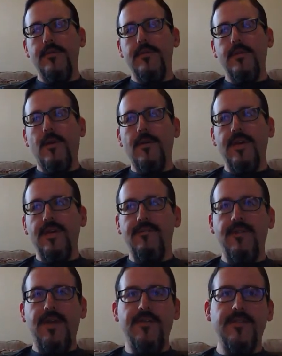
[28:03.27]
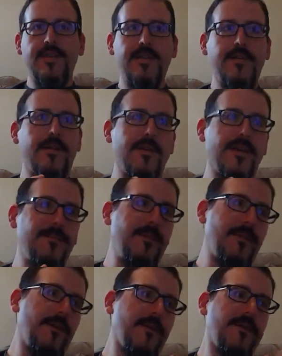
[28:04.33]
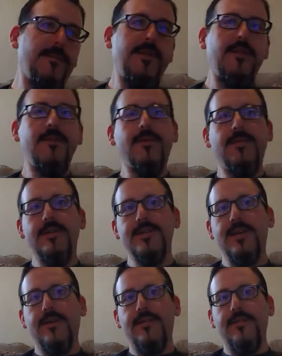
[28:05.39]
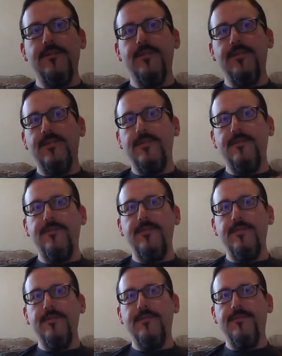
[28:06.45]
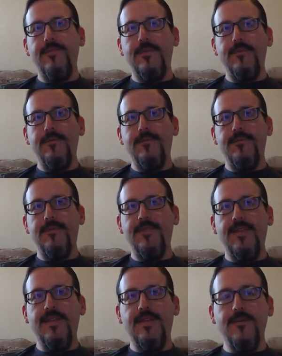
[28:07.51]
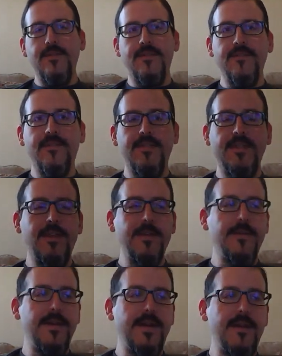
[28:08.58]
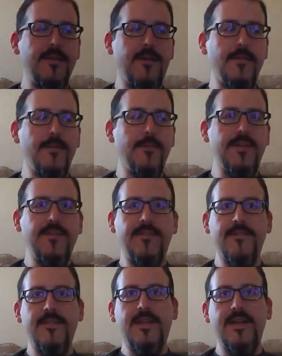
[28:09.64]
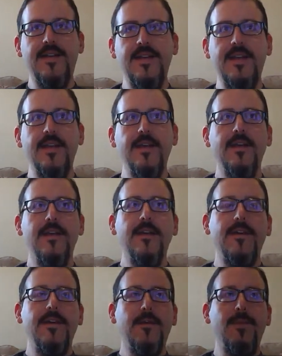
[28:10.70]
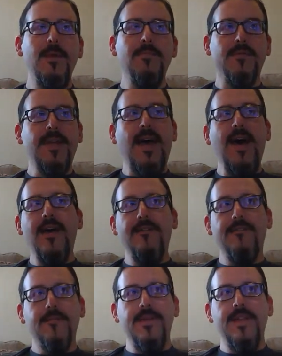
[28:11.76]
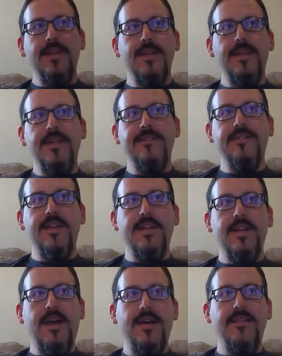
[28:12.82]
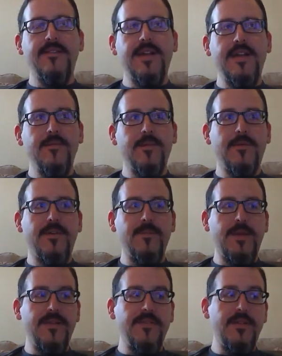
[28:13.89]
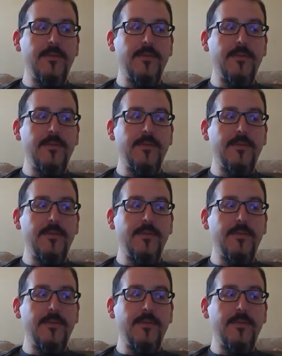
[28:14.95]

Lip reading: all that fat's going to clog up your artery. I mean, you know, the checklist, Tristan, you've seen those lists on the internet and all the reasons not to eat. You know, people die from eating ketogenic diets. And I just want to raise my hand and say, no,